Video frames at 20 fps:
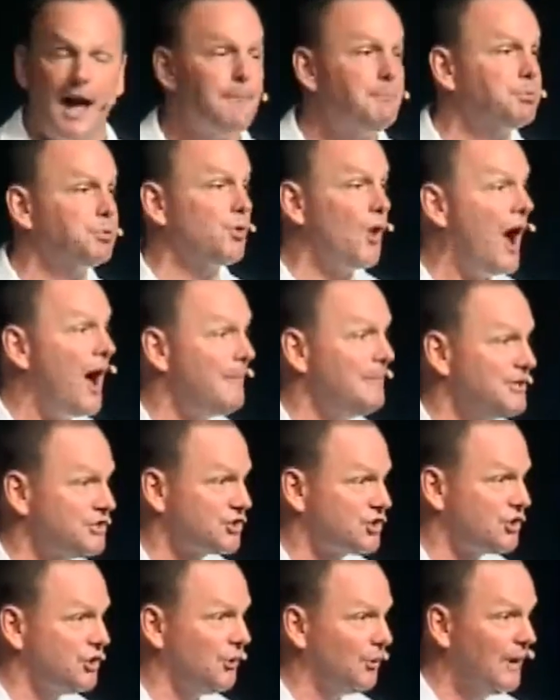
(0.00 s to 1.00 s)
I
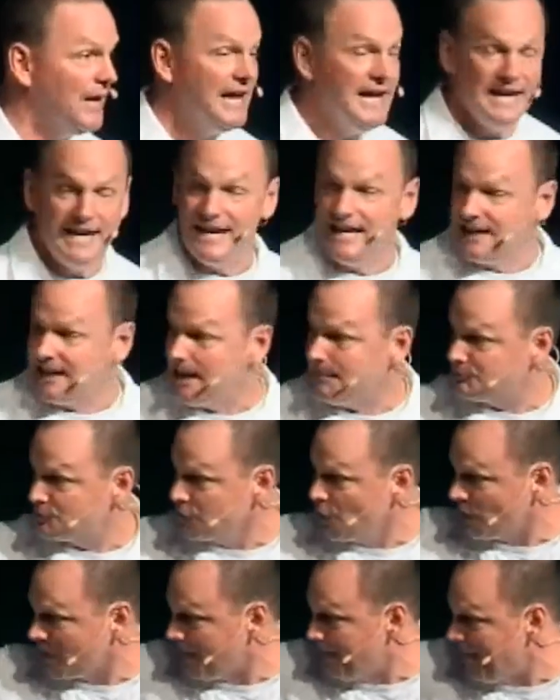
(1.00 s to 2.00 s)
promise you. He keeps
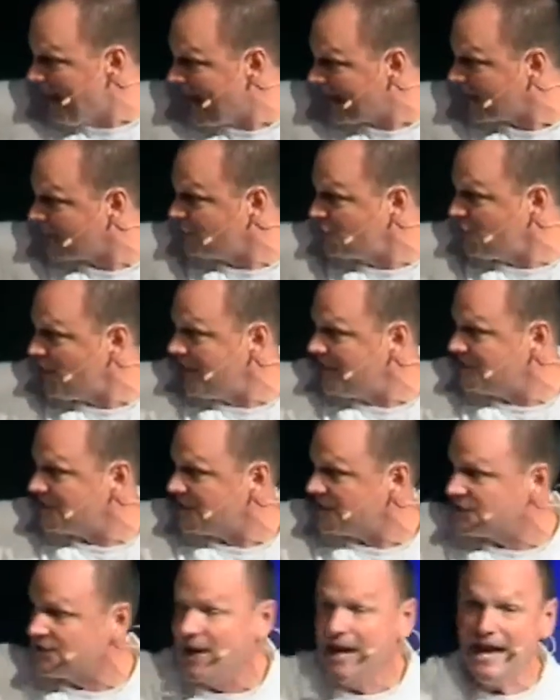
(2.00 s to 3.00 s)
looking back at
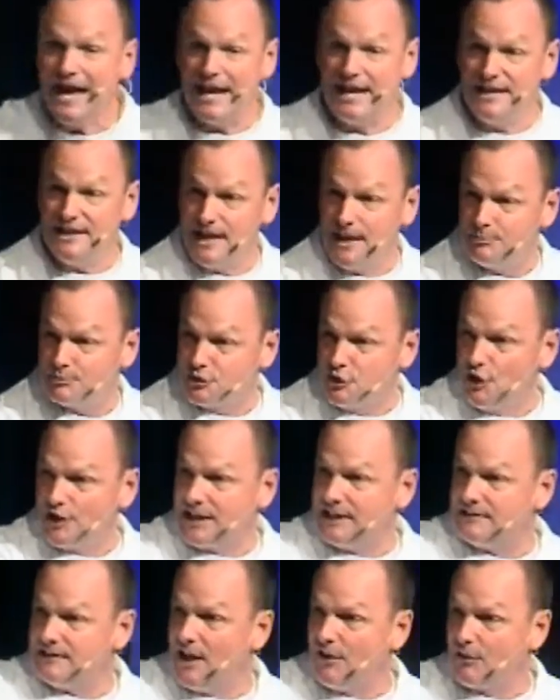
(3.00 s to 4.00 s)
Jesus and he keeps
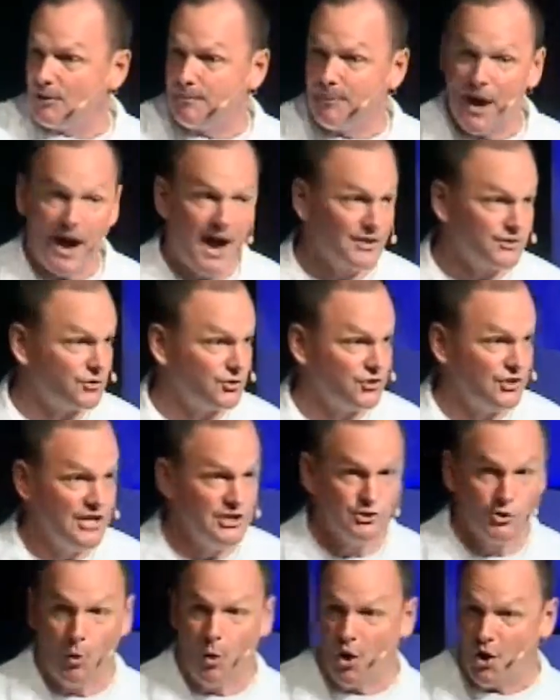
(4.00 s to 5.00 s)
looking at the other apostles and
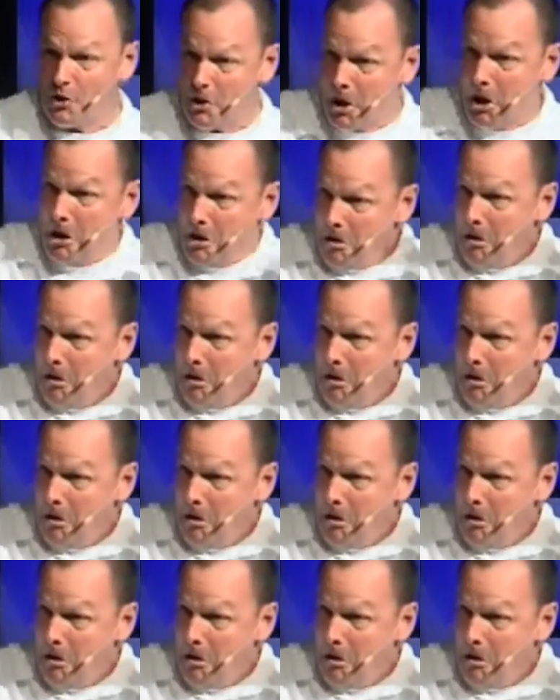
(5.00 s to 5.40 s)
he's going,